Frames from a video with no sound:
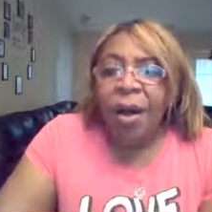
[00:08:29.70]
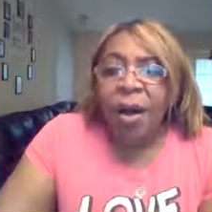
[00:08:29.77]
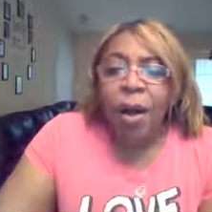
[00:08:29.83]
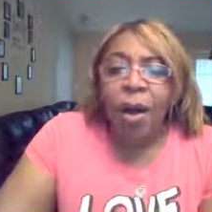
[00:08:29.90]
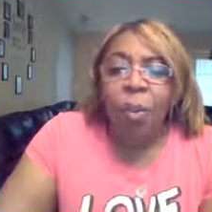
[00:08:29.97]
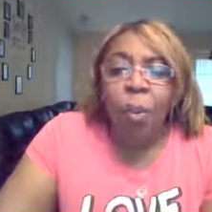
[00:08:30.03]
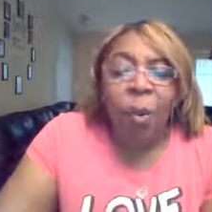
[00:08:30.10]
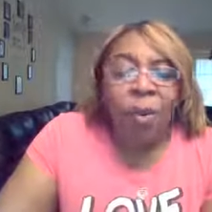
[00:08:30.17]

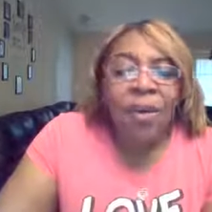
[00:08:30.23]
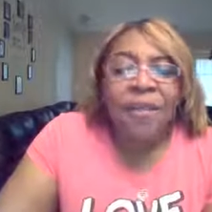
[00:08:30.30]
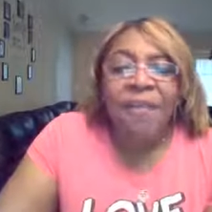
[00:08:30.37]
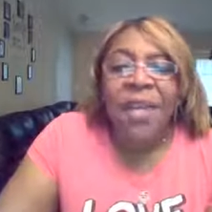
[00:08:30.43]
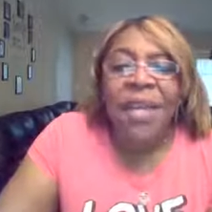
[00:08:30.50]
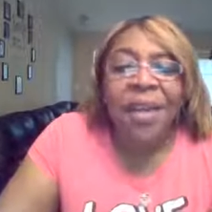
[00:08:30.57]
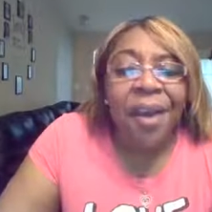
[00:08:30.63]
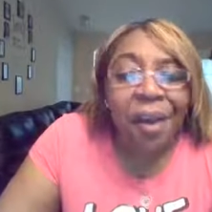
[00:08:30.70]
Uh, a, word
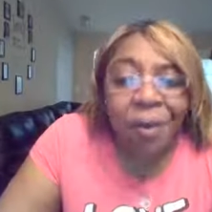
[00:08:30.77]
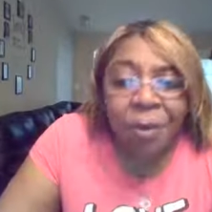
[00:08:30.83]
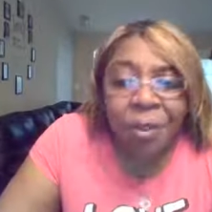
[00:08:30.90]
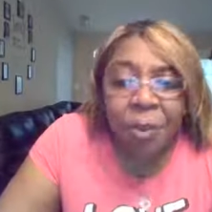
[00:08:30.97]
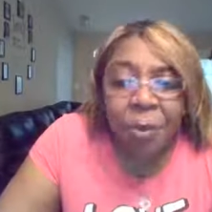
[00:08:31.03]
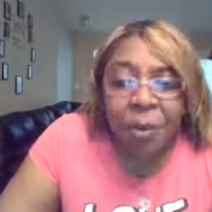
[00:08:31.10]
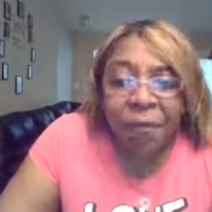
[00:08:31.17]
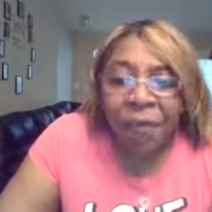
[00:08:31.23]
of
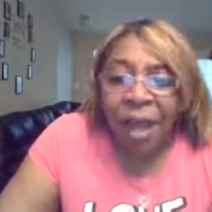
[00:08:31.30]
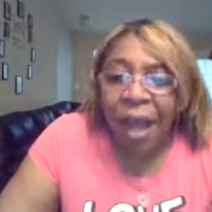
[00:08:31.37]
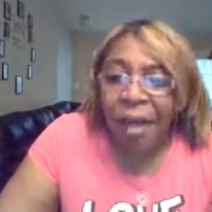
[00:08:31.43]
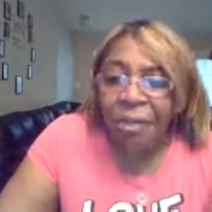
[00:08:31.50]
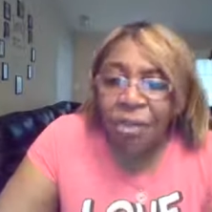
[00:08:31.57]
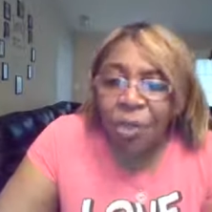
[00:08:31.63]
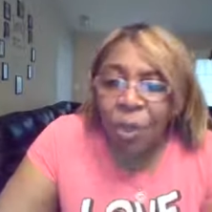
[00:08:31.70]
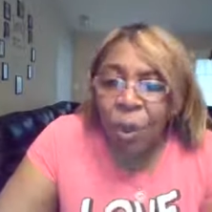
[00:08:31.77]
encouragement for
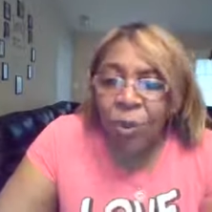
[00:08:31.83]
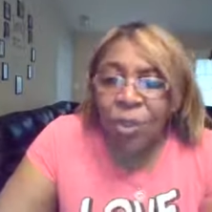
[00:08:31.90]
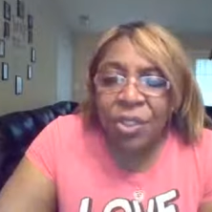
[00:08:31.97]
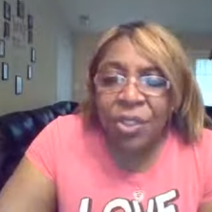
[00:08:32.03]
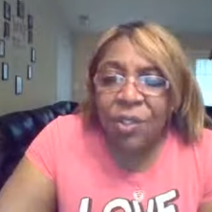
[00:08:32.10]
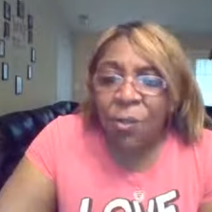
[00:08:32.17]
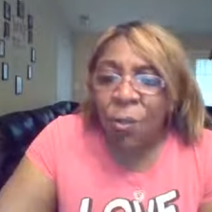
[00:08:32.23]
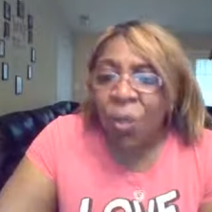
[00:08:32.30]
our
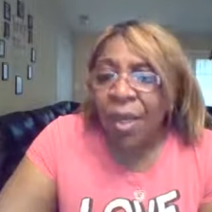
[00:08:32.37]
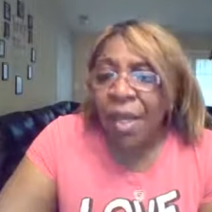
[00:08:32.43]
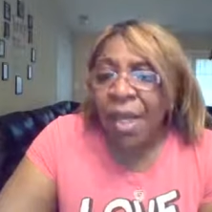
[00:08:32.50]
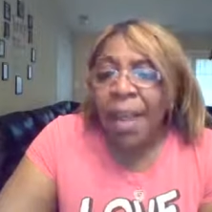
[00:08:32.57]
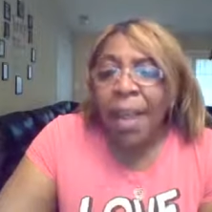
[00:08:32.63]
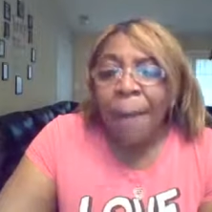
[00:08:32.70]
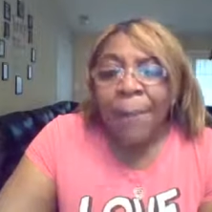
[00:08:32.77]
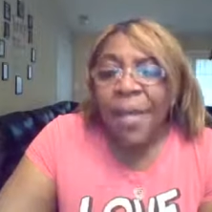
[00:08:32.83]
souls this
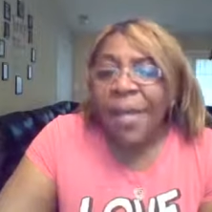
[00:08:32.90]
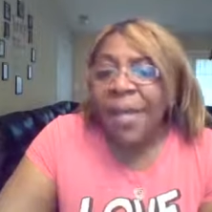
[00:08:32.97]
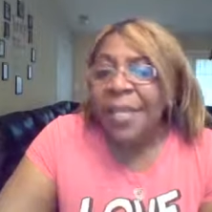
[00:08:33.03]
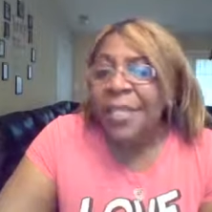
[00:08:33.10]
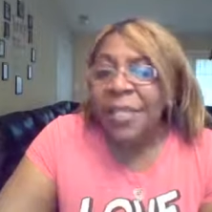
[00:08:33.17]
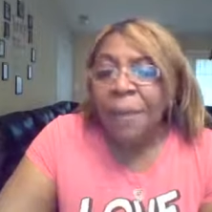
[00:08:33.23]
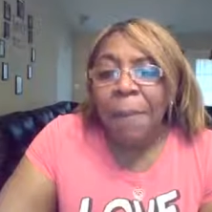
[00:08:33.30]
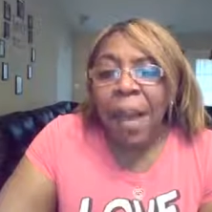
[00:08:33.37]
morning
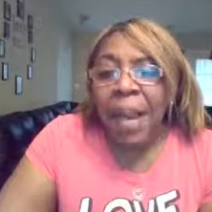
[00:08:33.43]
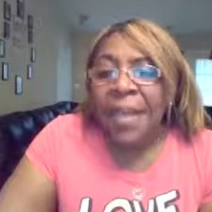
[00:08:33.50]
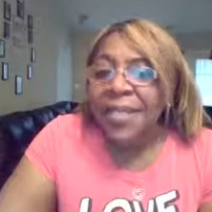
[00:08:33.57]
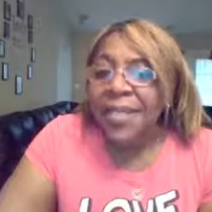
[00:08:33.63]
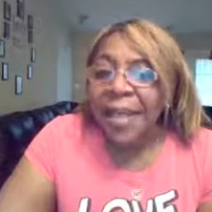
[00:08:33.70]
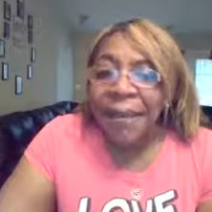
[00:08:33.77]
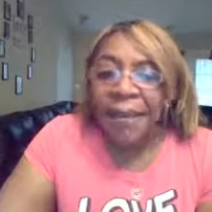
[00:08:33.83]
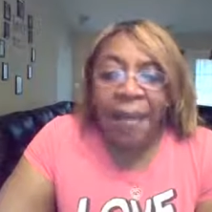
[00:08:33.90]
because
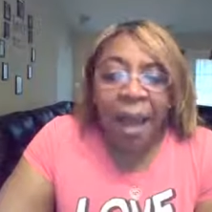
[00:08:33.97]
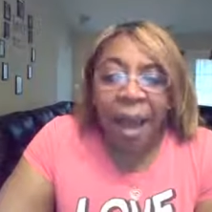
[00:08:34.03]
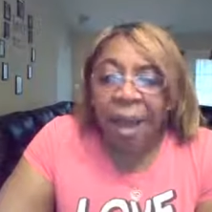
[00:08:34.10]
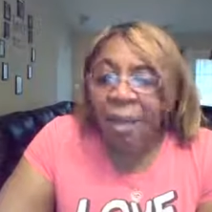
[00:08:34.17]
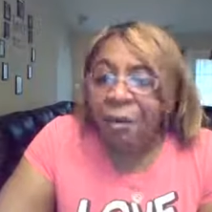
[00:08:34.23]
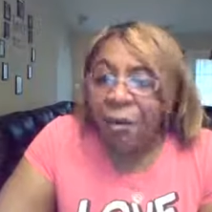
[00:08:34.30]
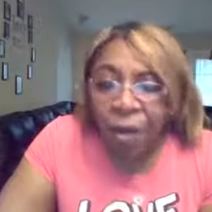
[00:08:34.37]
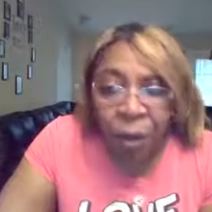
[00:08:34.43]
somebody said,
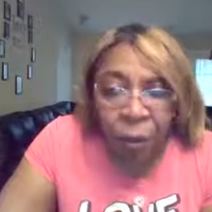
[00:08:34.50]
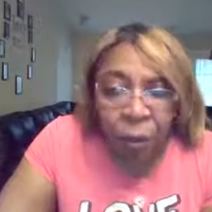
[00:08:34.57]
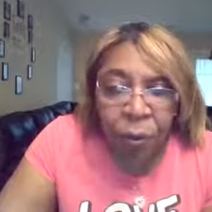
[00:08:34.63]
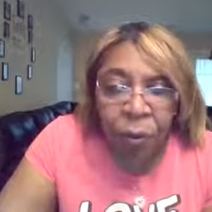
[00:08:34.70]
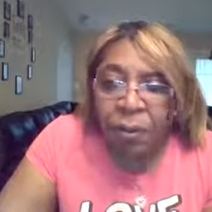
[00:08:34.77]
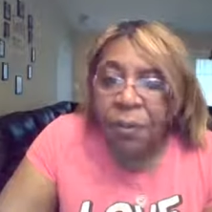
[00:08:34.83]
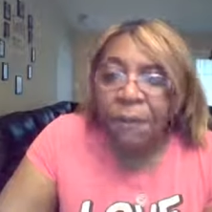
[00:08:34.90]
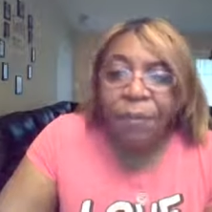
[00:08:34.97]
God
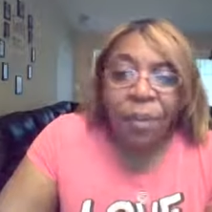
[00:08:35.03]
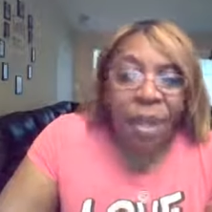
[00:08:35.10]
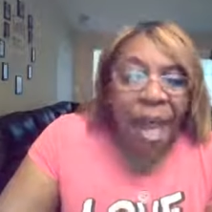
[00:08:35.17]
knows.